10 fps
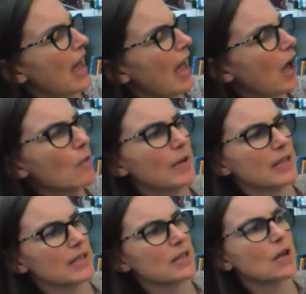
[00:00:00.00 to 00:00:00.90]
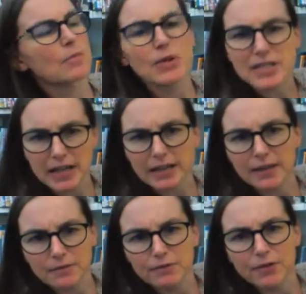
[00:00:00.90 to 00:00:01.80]
Helmets protect
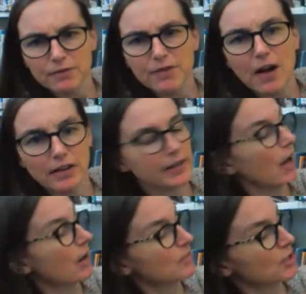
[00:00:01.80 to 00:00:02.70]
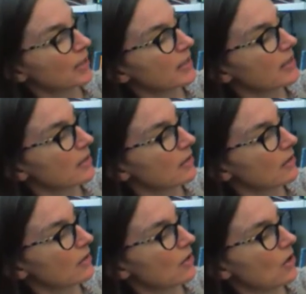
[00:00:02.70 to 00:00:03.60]
them from falling objects.
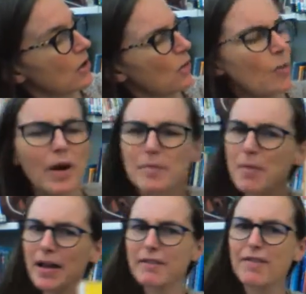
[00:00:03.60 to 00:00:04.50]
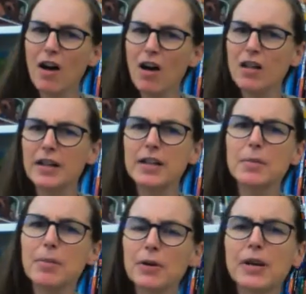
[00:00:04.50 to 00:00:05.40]
What might fall in a
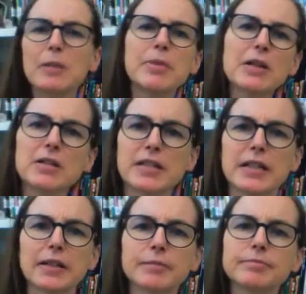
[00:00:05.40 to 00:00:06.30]
burning building?